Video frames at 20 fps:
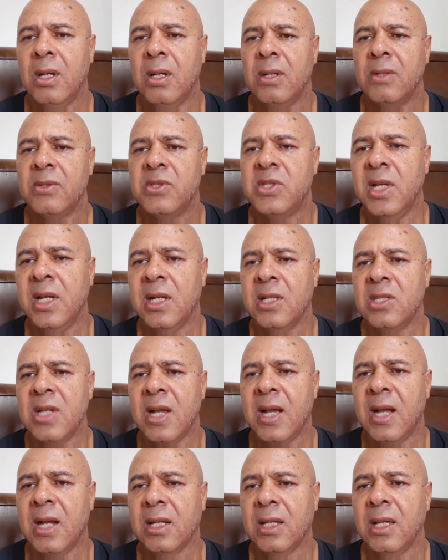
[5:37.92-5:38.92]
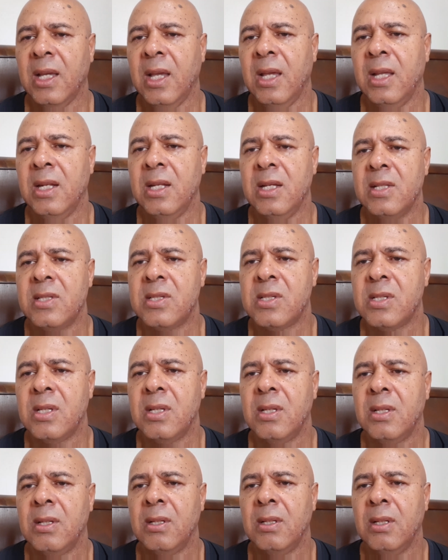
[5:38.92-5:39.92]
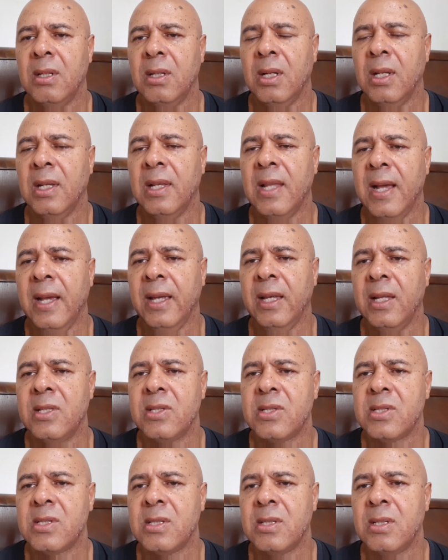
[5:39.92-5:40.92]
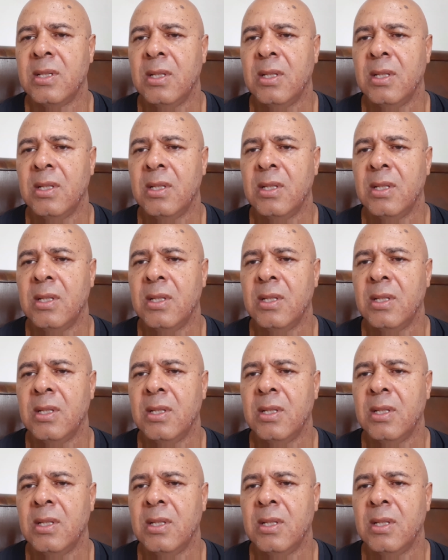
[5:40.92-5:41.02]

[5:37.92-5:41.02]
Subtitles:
TIK-TOK and its alliance,